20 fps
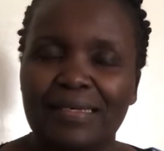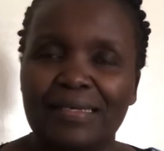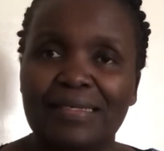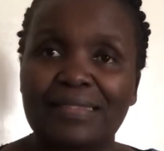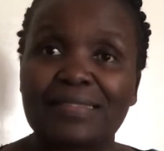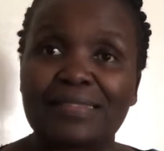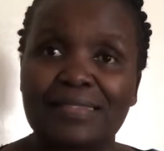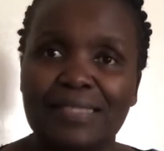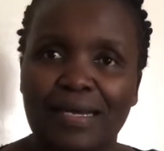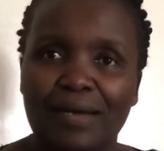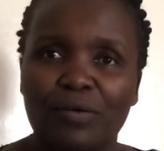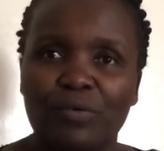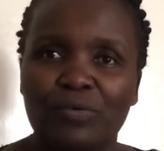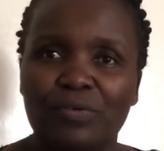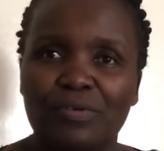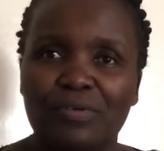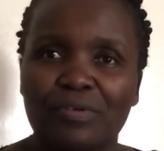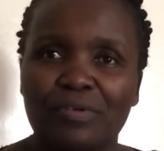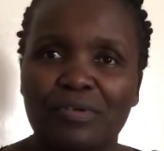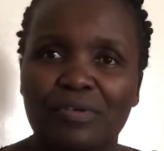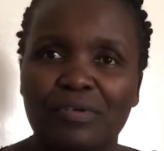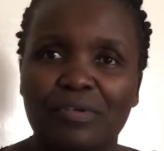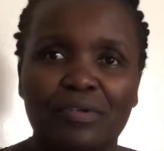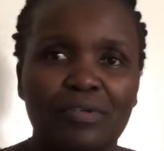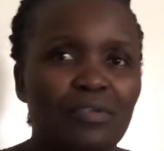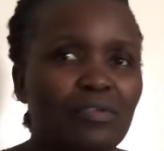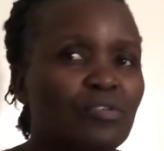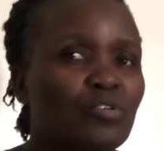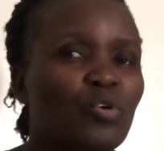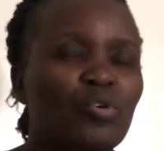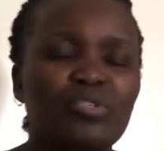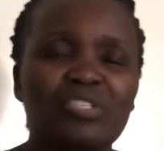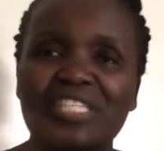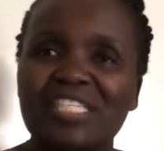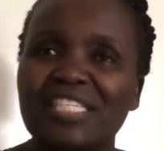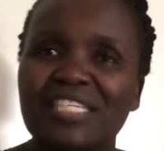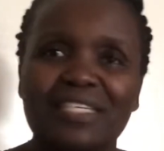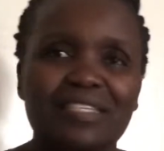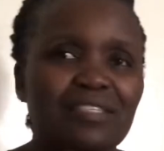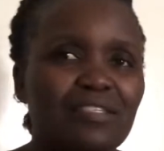and down not
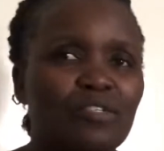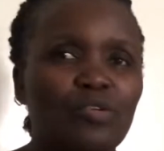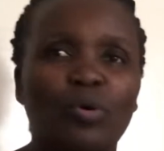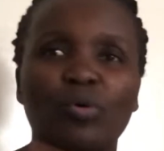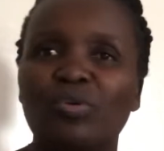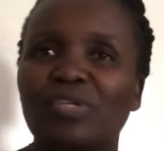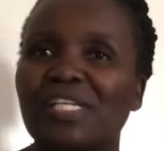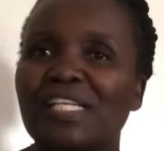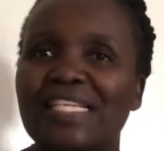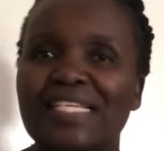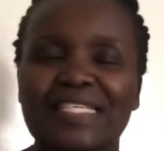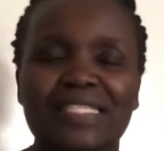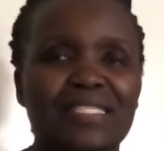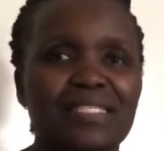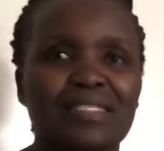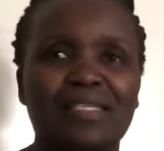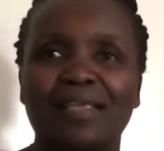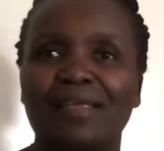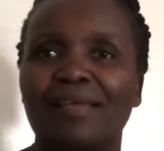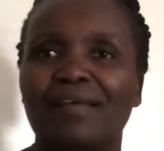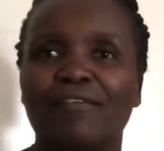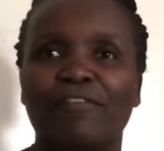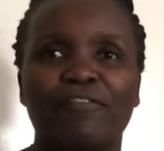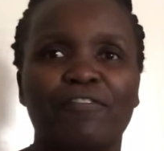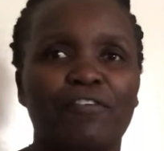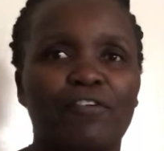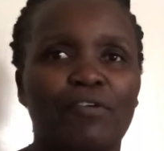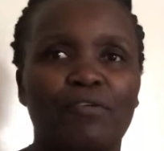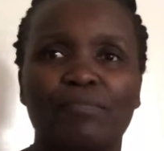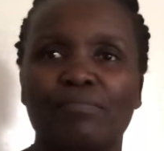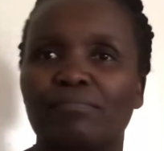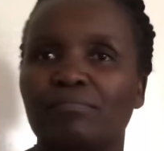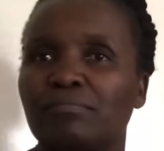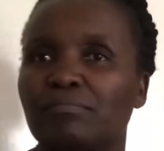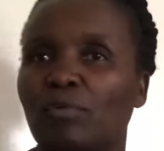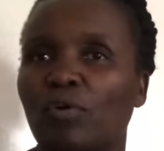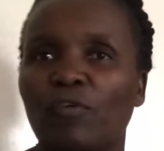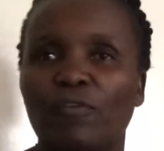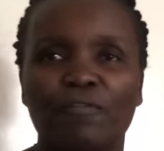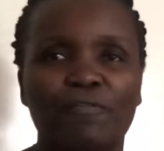just only sick from
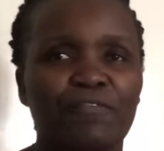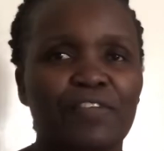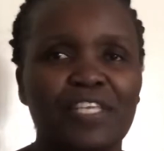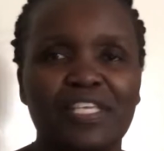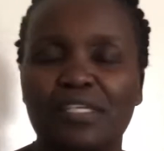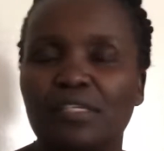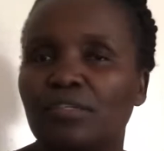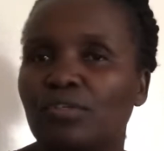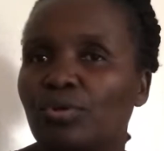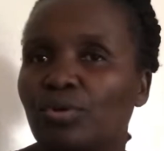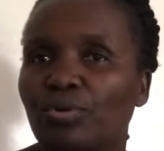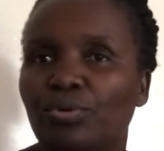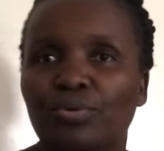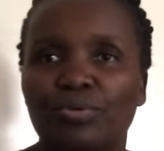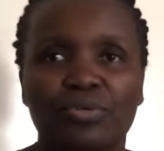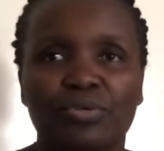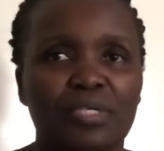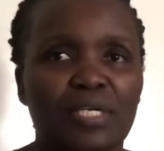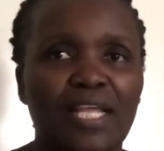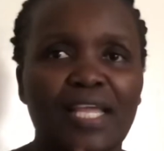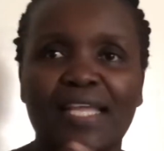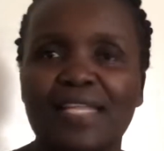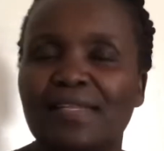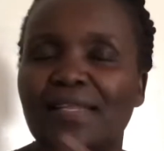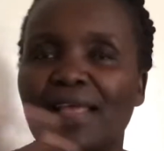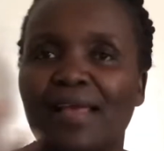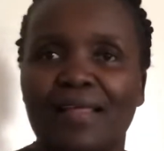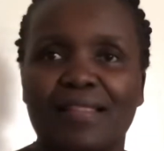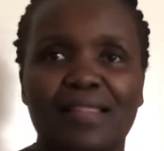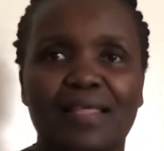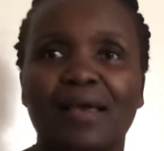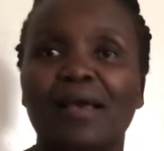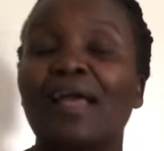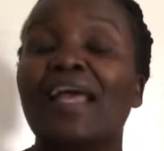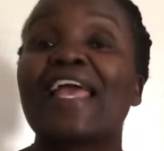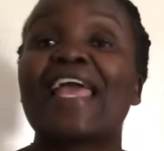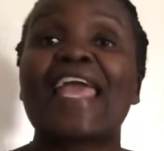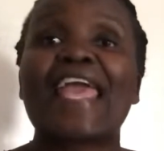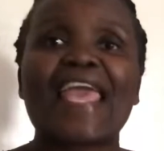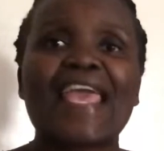COVID or any other.
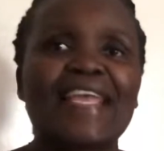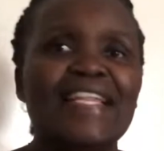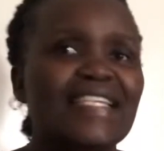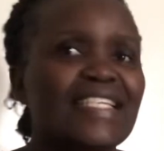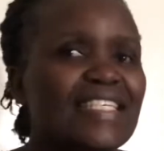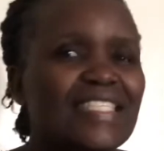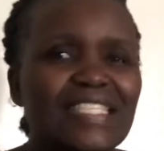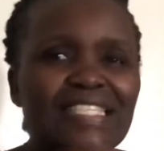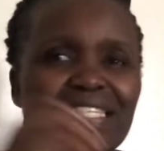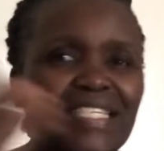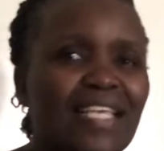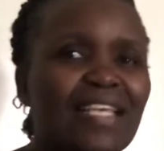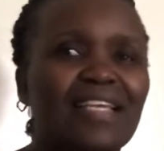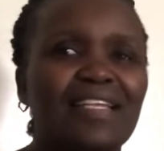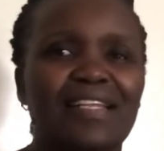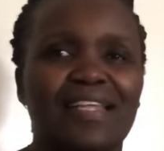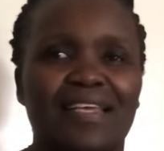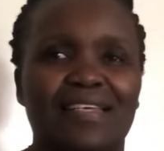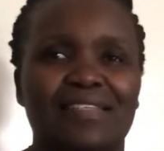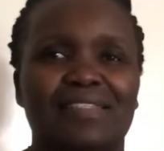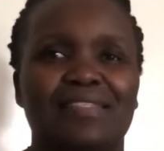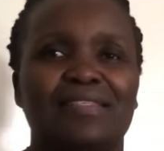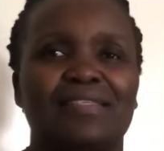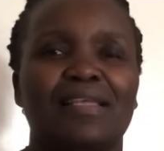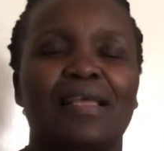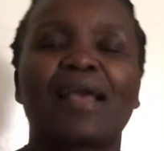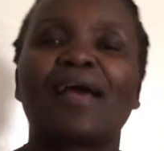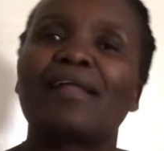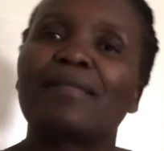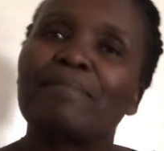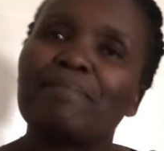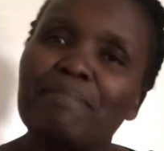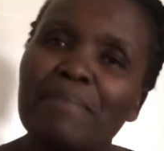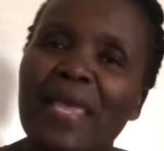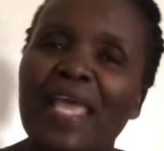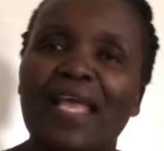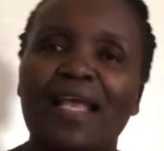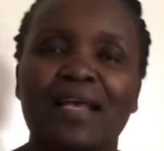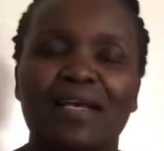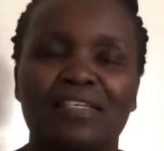Any sickness can
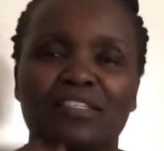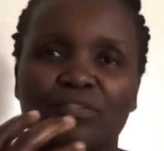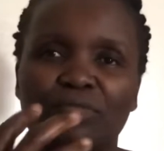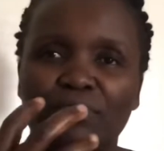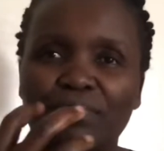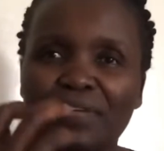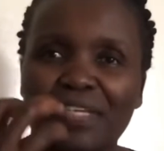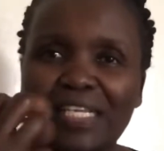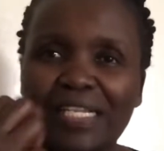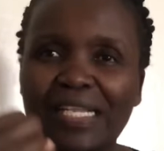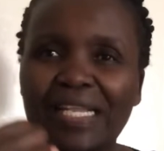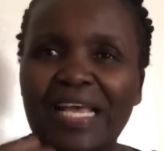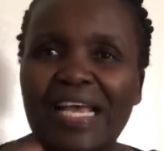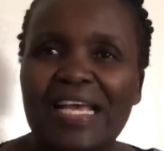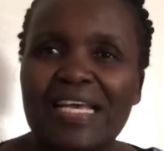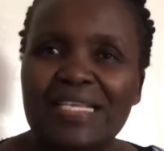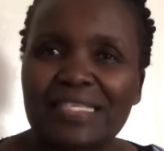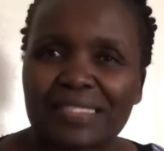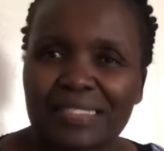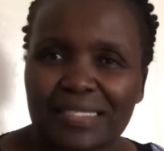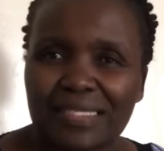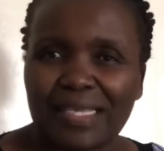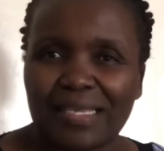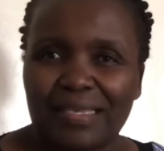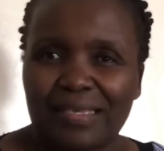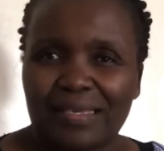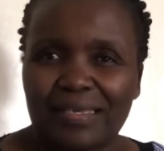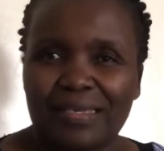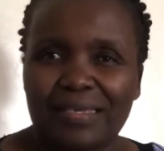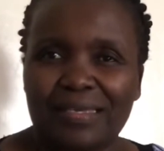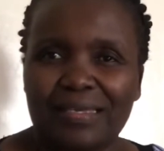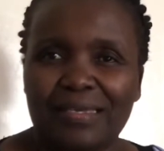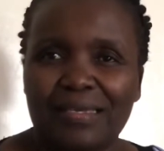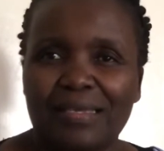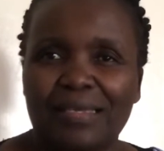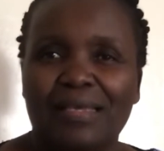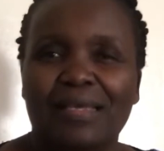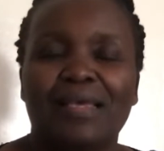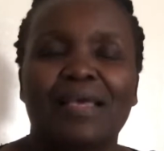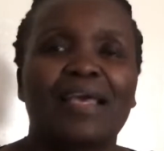make us feel sick,
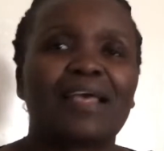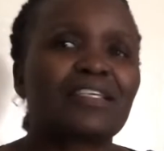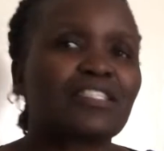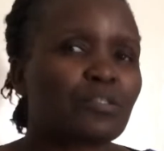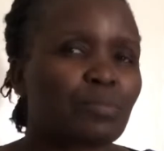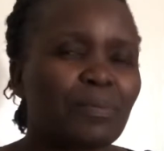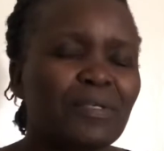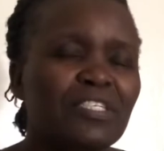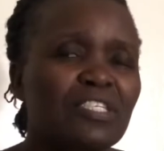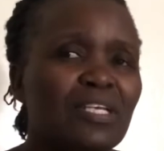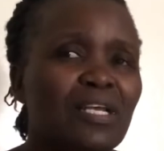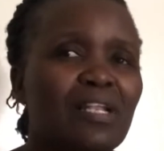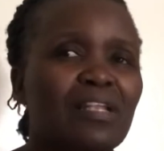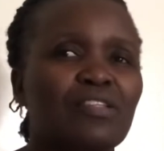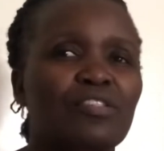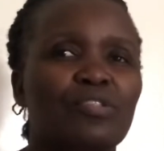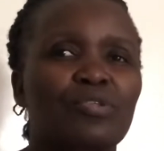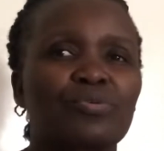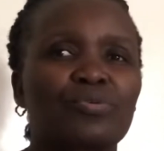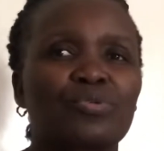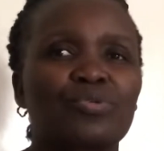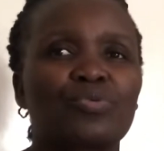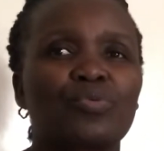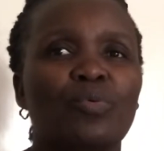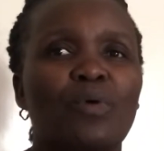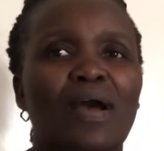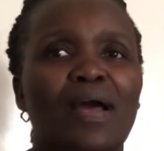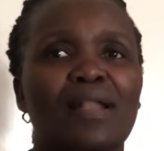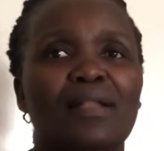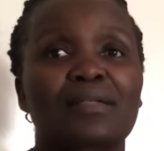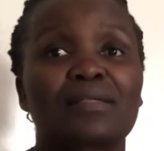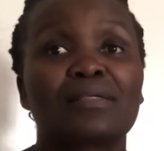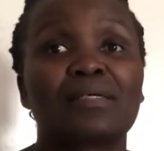especially those who are